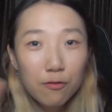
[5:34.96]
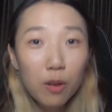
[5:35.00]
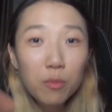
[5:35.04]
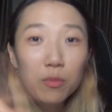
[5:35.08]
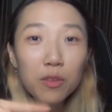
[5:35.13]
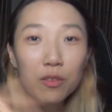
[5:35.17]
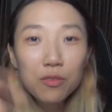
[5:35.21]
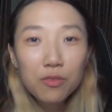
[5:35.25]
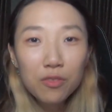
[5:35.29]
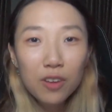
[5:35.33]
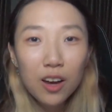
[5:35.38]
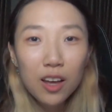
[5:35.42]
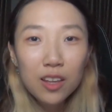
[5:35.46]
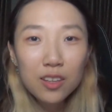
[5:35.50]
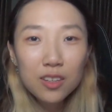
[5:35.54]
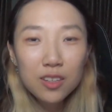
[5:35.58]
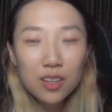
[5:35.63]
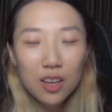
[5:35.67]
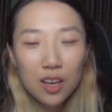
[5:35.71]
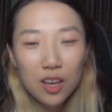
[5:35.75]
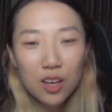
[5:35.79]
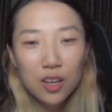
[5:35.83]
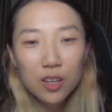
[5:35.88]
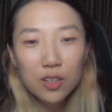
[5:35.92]
from the
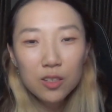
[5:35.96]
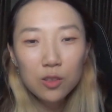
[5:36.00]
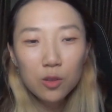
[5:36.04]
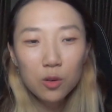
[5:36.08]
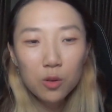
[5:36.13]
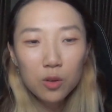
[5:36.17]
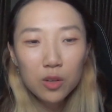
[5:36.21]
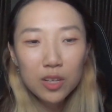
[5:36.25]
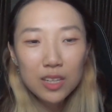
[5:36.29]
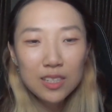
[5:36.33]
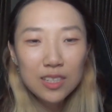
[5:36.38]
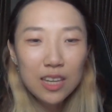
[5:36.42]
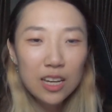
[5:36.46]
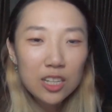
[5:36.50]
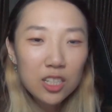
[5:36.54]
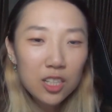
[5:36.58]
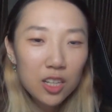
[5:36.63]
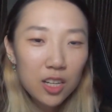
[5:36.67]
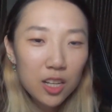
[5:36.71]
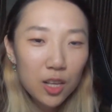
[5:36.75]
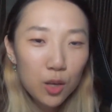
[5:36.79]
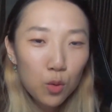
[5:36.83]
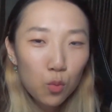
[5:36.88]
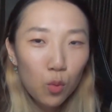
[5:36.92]
front. So
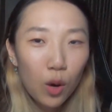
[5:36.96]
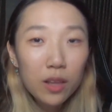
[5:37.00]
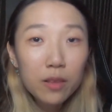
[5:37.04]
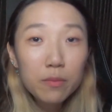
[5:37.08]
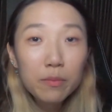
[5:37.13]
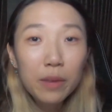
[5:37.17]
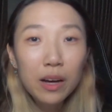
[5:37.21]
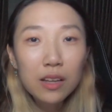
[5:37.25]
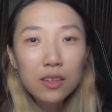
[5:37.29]
essentially one